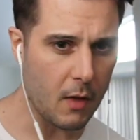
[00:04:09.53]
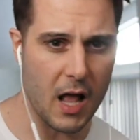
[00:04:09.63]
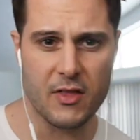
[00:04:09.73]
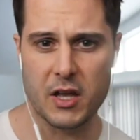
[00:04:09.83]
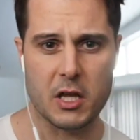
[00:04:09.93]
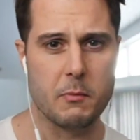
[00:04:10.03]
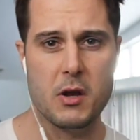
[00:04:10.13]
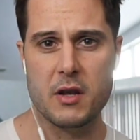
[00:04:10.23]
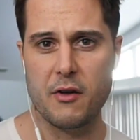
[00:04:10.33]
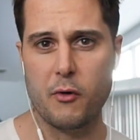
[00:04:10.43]
and then
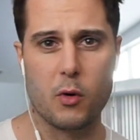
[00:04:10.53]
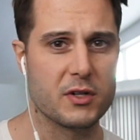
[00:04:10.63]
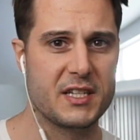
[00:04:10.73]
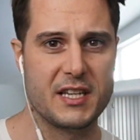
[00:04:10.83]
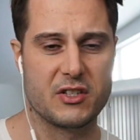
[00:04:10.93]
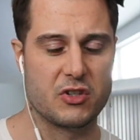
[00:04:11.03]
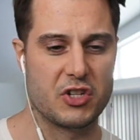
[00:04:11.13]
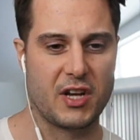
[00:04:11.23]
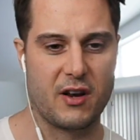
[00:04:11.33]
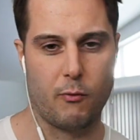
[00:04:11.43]
community, of course, is
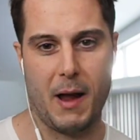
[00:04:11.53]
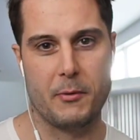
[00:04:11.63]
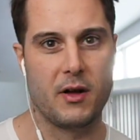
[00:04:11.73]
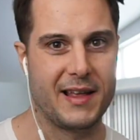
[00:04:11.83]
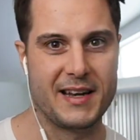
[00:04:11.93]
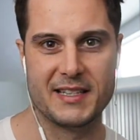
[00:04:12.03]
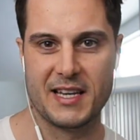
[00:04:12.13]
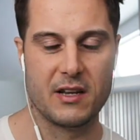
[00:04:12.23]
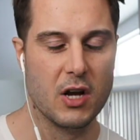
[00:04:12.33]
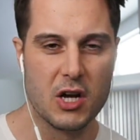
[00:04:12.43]
just kind of wrapping all that
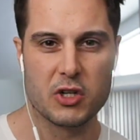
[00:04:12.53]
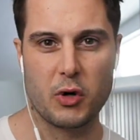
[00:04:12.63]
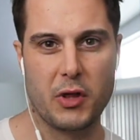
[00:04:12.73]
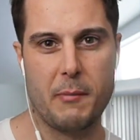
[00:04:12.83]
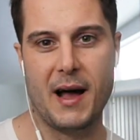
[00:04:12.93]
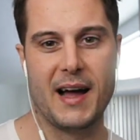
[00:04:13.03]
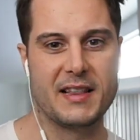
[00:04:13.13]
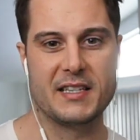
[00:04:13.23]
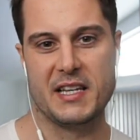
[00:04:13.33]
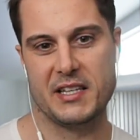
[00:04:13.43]
in, showing that
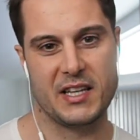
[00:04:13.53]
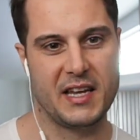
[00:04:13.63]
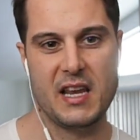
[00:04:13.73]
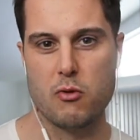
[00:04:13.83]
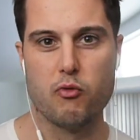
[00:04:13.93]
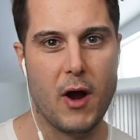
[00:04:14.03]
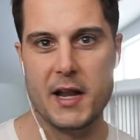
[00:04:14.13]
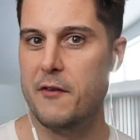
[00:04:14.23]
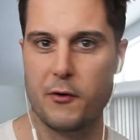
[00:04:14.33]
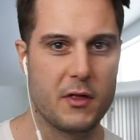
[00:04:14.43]
behind the scenes, like getting
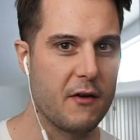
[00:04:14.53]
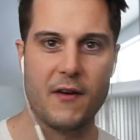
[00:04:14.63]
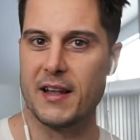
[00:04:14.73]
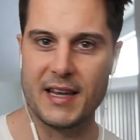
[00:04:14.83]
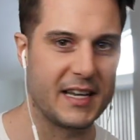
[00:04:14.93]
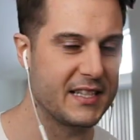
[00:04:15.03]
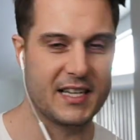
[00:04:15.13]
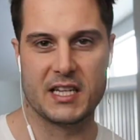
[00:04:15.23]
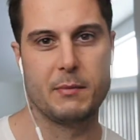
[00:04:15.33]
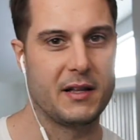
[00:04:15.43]
ready for the event, getting
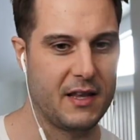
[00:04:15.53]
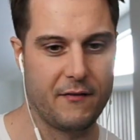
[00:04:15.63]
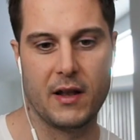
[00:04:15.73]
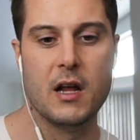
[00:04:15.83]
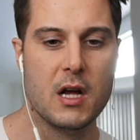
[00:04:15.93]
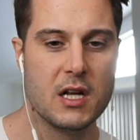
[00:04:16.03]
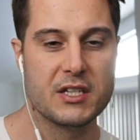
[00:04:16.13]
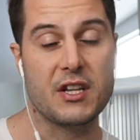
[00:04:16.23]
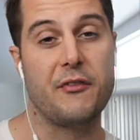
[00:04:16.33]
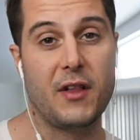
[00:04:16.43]
psyched about the event,
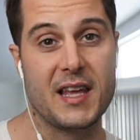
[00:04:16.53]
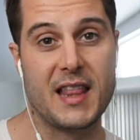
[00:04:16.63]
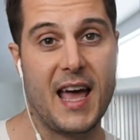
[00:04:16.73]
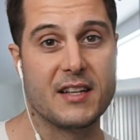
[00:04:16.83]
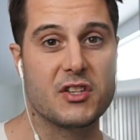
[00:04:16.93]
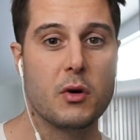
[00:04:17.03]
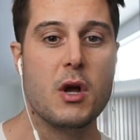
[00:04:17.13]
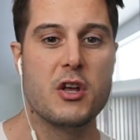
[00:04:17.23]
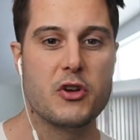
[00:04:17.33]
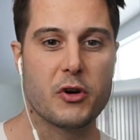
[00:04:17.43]
stuff like that. So
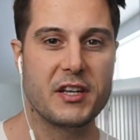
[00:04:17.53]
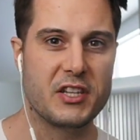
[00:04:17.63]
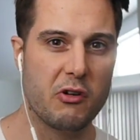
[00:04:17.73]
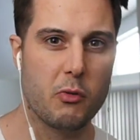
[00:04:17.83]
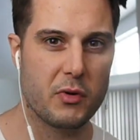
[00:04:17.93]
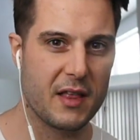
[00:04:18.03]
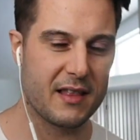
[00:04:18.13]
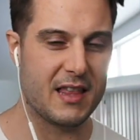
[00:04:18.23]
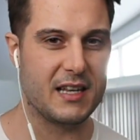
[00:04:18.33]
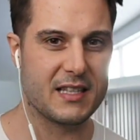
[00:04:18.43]
you're continuing with
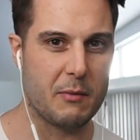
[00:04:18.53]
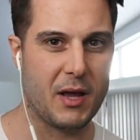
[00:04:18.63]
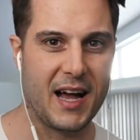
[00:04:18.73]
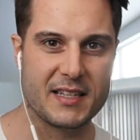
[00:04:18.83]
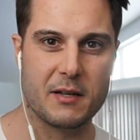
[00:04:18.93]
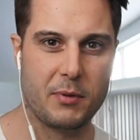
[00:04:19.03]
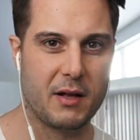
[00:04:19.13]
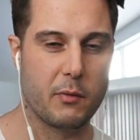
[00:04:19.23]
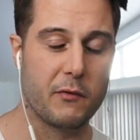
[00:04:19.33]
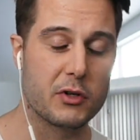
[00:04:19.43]
the same content
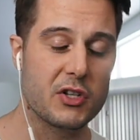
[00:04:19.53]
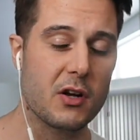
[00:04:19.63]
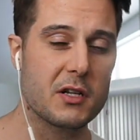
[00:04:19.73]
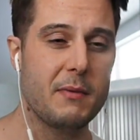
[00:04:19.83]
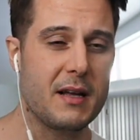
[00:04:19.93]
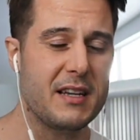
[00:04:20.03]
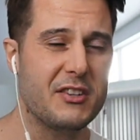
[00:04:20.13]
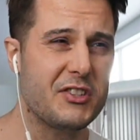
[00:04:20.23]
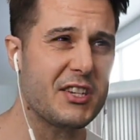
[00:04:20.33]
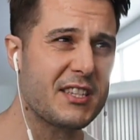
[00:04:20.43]
plan we've always talked about.
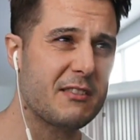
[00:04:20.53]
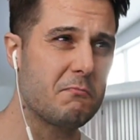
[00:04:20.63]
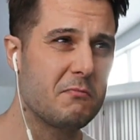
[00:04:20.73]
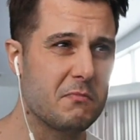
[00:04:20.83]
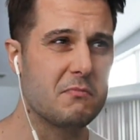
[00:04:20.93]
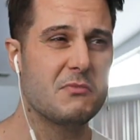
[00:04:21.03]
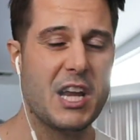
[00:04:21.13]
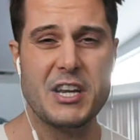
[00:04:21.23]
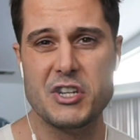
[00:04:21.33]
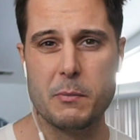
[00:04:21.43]
You're just
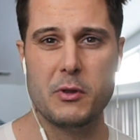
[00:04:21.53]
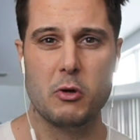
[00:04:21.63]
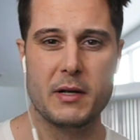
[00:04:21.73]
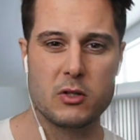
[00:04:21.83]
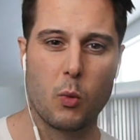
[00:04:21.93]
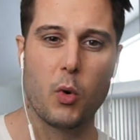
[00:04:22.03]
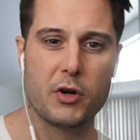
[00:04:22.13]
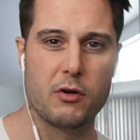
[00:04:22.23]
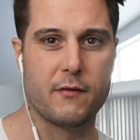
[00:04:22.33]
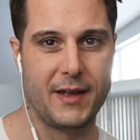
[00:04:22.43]
changing up a little bit to
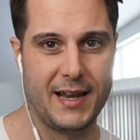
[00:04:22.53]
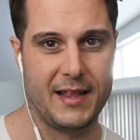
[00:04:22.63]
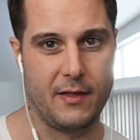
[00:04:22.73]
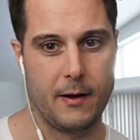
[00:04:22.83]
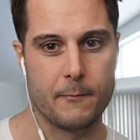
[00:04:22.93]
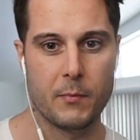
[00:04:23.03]
work your event in there.